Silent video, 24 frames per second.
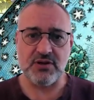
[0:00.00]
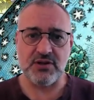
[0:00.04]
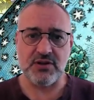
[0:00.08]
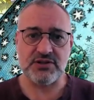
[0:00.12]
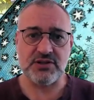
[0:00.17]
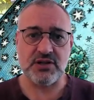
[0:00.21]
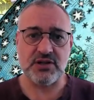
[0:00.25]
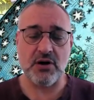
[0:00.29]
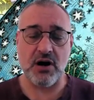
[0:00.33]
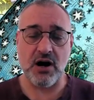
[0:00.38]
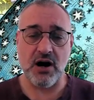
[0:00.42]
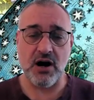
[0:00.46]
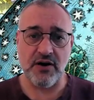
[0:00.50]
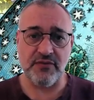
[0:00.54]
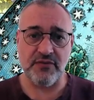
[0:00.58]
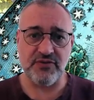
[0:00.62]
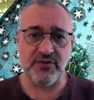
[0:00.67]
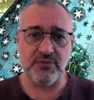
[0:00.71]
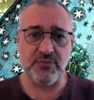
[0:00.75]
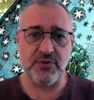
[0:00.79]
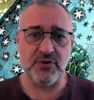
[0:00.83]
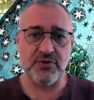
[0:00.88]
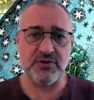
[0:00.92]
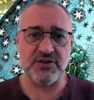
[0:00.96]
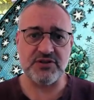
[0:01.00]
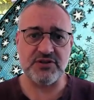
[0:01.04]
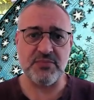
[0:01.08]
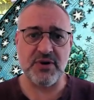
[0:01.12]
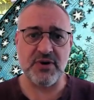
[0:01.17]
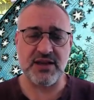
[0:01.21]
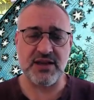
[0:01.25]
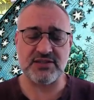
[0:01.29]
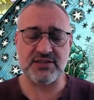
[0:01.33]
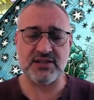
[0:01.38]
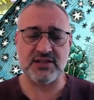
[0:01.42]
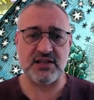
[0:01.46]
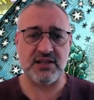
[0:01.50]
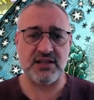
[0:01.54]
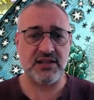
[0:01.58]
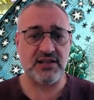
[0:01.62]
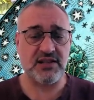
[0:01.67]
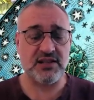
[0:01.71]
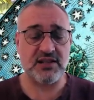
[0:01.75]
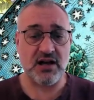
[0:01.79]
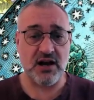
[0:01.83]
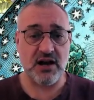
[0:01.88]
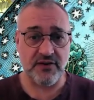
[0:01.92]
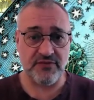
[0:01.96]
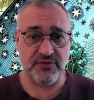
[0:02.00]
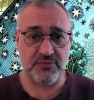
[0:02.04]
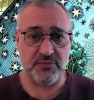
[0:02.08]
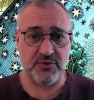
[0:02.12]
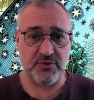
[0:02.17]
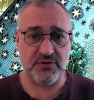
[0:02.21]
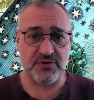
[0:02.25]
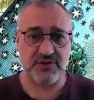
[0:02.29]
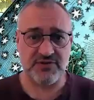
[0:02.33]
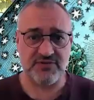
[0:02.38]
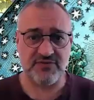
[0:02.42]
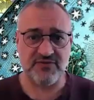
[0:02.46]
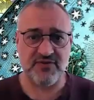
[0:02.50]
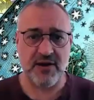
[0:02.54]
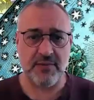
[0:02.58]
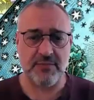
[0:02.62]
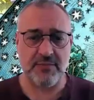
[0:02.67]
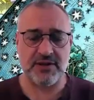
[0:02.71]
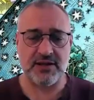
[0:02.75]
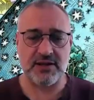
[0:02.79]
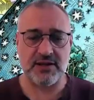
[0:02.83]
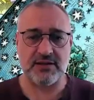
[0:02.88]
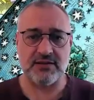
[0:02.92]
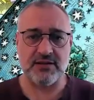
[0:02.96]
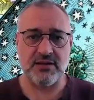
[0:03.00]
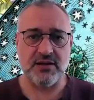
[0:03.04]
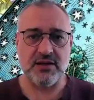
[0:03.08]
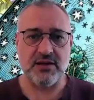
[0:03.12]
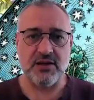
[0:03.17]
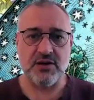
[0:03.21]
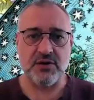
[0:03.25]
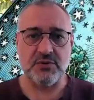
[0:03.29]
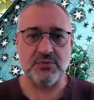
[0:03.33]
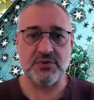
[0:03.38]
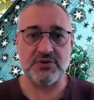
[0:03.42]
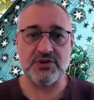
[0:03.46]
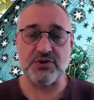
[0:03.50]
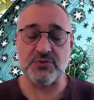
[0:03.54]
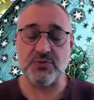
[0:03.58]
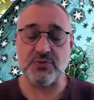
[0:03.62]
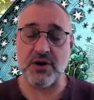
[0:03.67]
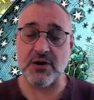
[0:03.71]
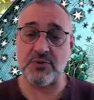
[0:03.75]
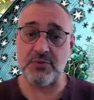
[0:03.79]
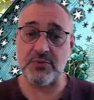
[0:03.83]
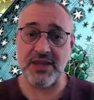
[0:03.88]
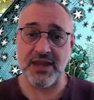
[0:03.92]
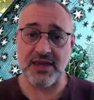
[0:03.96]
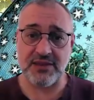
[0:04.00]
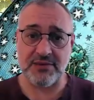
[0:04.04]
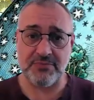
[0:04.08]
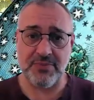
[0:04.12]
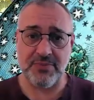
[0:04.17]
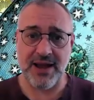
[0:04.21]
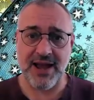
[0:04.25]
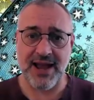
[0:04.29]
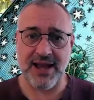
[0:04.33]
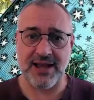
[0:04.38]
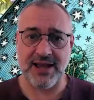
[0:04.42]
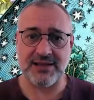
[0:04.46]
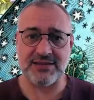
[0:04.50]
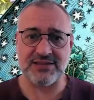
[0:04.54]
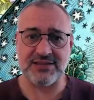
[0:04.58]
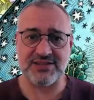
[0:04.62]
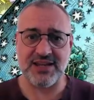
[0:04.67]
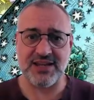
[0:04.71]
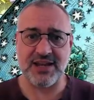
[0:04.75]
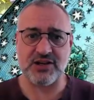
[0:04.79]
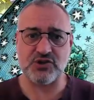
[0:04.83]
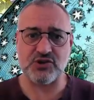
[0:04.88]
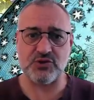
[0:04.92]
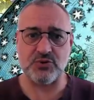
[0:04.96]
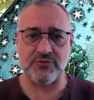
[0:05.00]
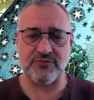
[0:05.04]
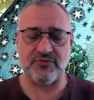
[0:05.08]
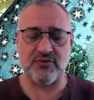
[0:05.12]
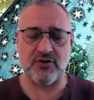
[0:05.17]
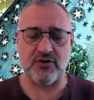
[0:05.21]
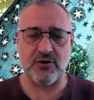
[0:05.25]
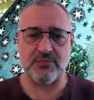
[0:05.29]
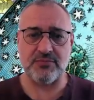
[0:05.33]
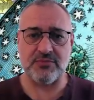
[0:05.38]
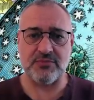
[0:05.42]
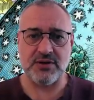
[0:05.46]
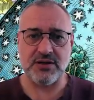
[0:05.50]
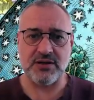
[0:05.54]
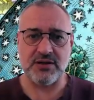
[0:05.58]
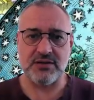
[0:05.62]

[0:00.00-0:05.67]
So half the moon is masculine and half the moon is feminine, which is where we get the pansexual from.